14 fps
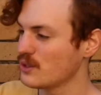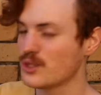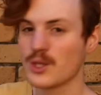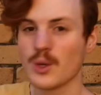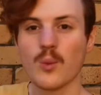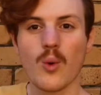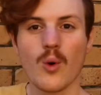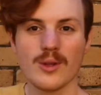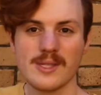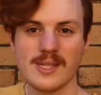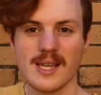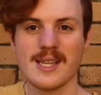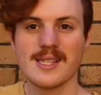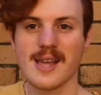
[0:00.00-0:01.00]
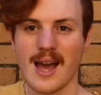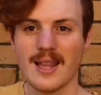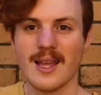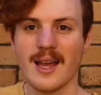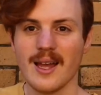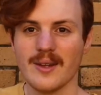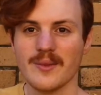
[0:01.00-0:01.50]
towards his eye
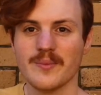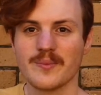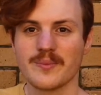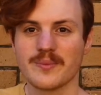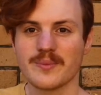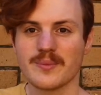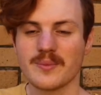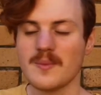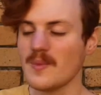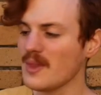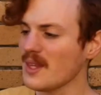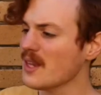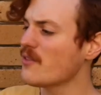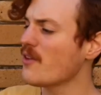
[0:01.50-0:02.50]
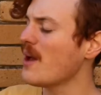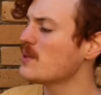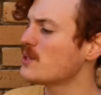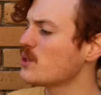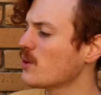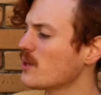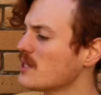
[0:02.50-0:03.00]
line. If I was
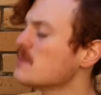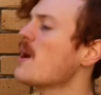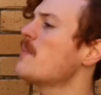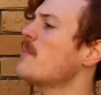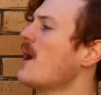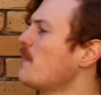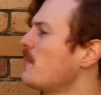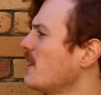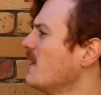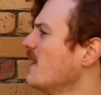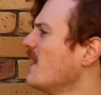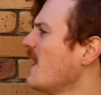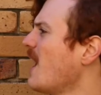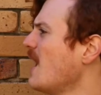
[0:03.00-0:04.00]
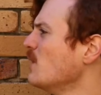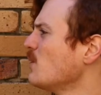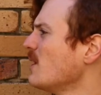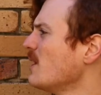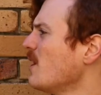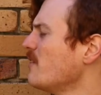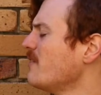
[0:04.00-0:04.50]
talking to my puppet and
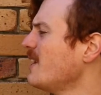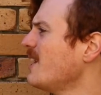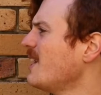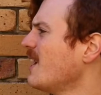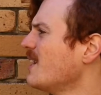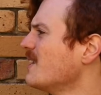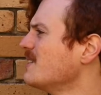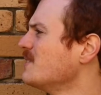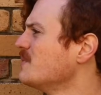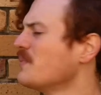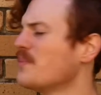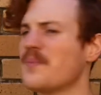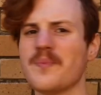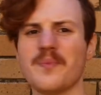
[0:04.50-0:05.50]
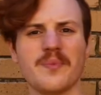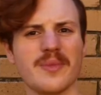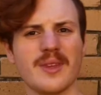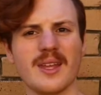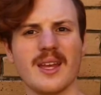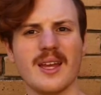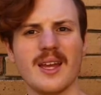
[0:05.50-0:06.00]
looking over here,
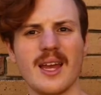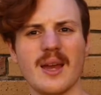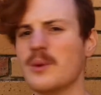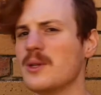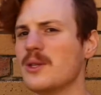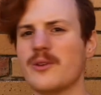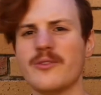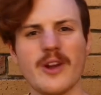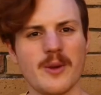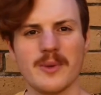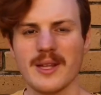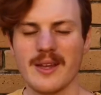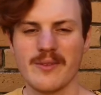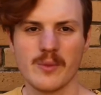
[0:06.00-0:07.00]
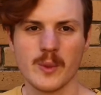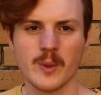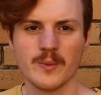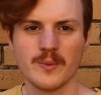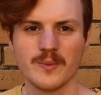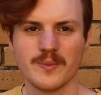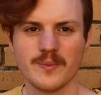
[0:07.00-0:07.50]
it wouldn't look very believable.
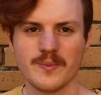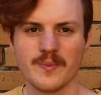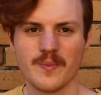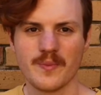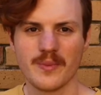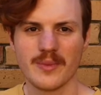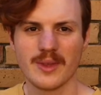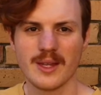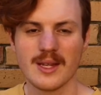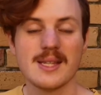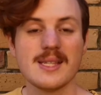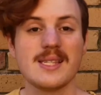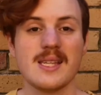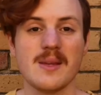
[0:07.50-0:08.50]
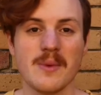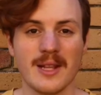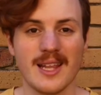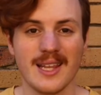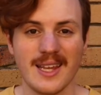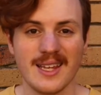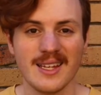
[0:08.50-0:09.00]

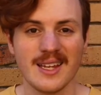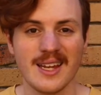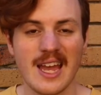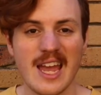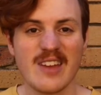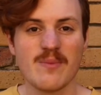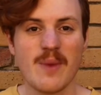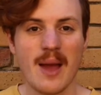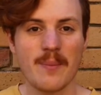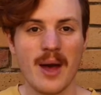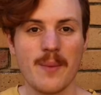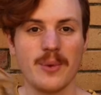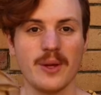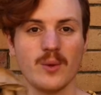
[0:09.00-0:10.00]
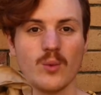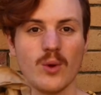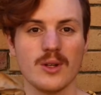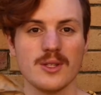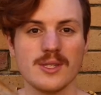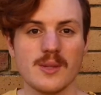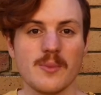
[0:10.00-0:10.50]
Similarly, if my puppet
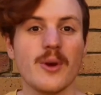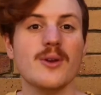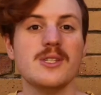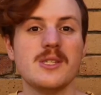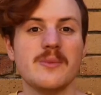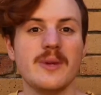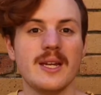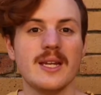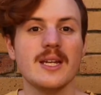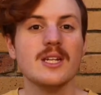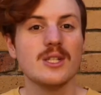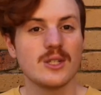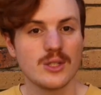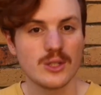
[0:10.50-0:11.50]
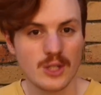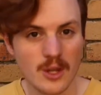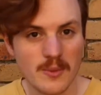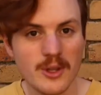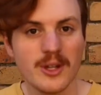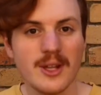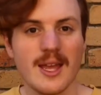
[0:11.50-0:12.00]
was supposed to be
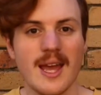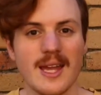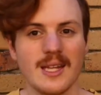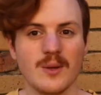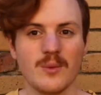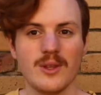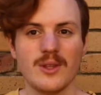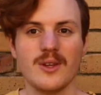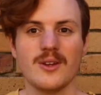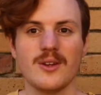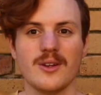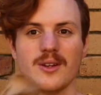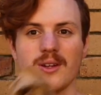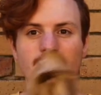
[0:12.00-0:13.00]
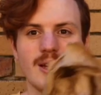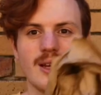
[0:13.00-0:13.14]
communicating with you,